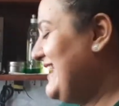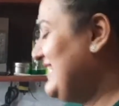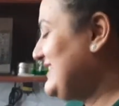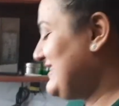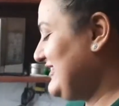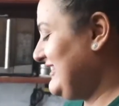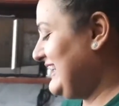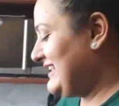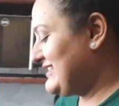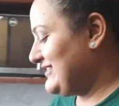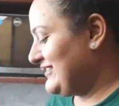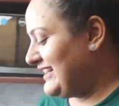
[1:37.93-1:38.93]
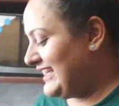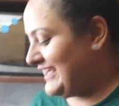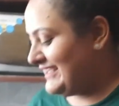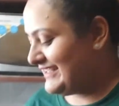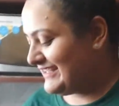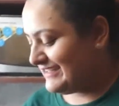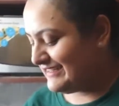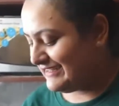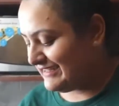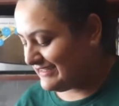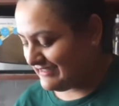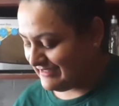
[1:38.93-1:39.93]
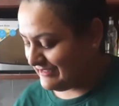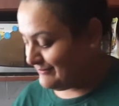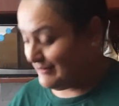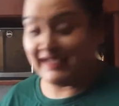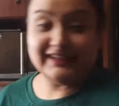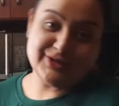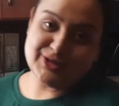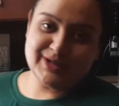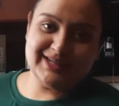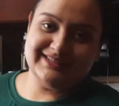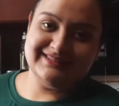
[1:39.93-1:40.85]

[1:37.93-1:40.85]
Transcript: so let's go ahead and make the chana.